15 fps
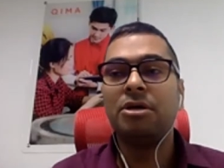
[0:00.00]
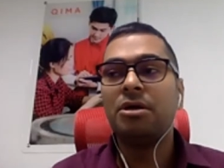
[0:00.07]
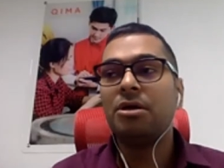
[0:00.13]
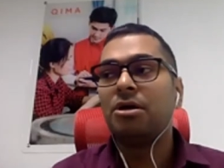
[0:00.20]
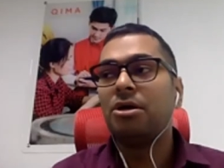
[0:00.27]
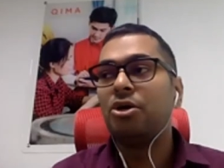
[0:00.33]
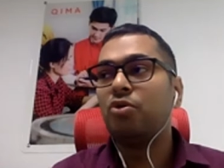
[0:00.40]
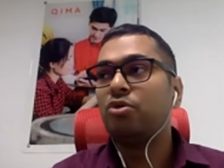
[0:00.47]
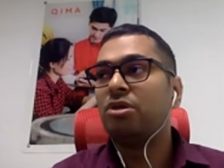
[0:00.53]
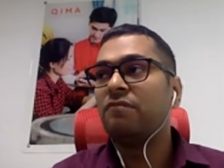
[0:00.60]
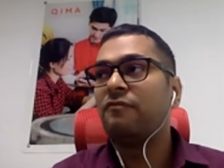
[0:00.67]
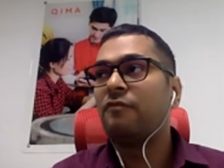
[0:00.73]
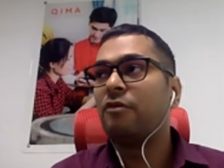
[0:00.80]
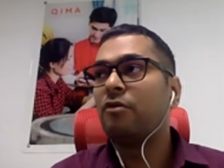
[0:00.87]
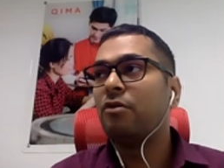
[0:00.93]
Do they
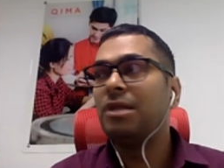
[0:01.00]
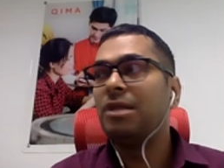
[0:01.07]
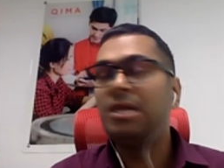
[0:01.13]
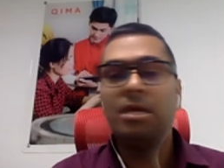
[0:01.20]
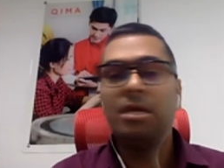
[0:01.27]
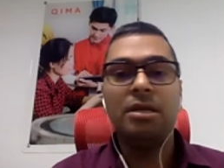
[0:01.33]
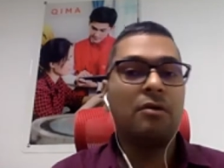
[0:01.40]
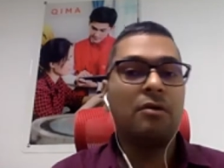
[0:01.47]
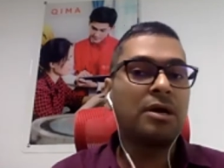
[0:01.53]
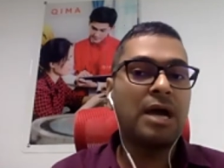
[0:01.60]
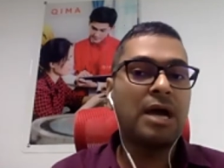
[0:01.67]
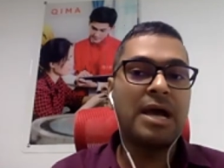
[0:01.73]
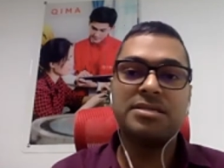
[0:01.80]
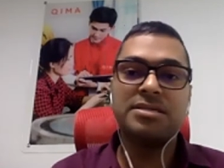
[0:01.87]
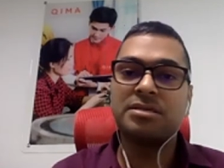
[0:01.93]
follow lean or
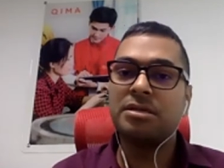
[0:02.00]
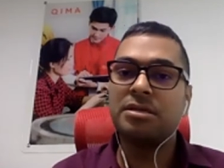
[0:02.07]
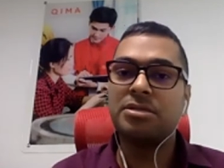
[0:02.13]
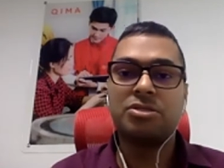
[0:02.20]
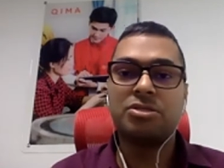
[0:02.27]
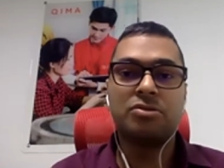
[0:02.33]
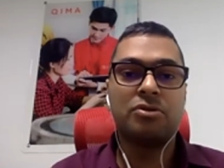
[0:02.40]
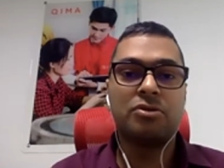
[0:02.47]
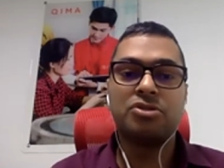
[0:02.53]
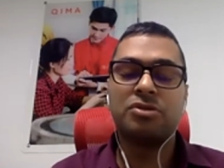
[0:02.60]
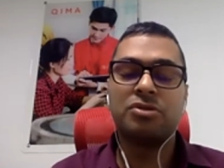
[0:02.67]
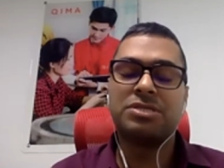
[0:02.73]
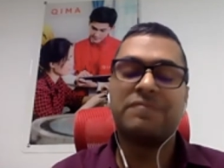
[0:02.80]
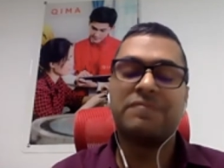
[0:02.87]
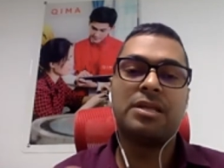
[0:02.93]
Kaizen and so on? So
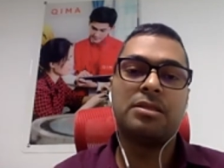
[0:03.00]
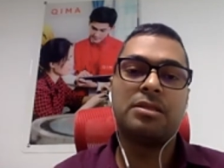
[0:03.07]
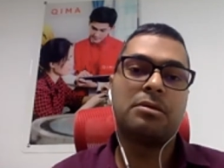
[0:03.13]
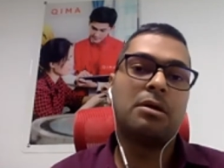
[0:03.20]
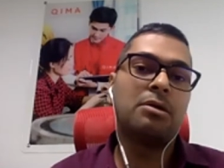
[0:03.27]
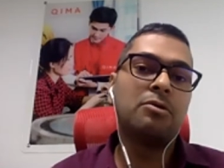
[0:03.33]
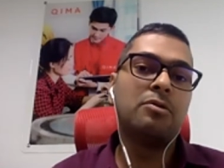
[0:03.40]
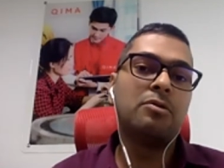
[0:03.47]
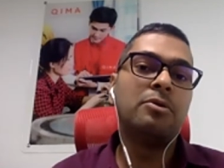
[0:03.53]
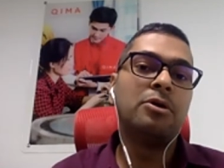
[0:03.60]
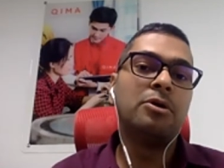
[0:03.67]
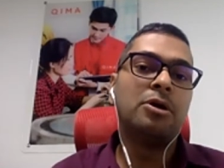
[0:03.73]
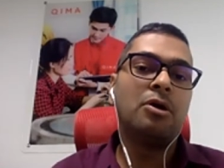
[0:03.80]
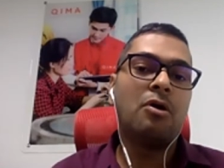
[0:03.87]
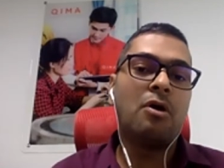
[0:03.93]
it's a very thorough
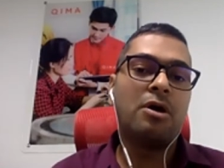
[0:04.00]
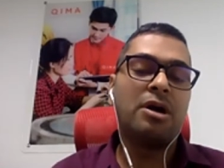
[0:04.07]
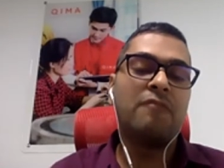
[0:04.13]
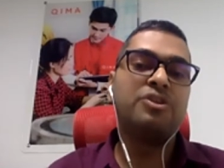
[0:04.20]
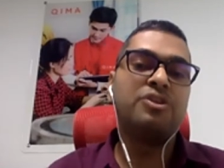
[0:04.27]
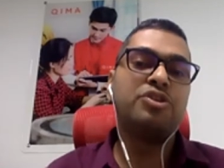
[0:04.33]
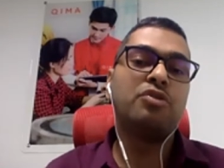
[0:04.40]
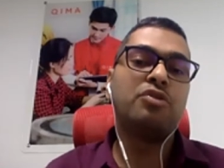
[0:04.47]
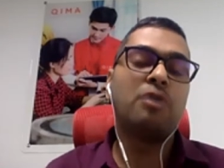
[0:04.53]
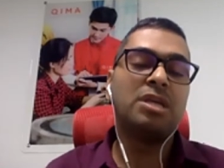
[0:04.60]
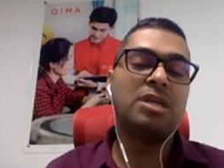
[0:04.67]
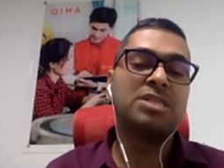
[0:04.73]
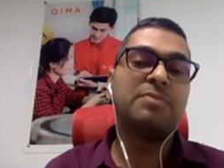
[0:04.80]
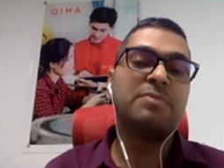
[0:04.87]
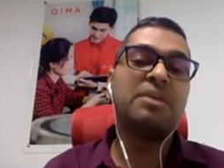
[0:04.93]
audit, which we call
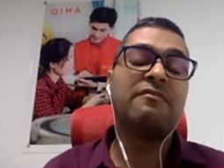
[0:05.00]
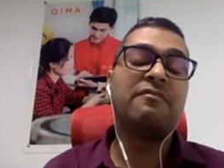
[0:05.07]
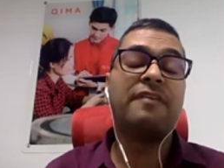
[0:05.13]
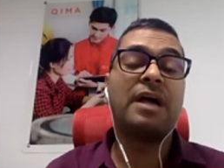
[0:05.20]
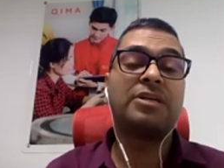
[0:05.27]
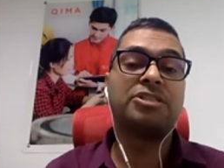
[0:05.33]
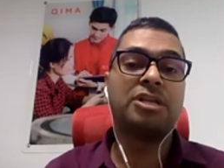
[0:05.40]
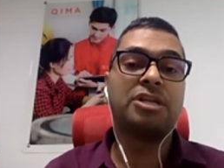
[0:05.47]
as manufacturing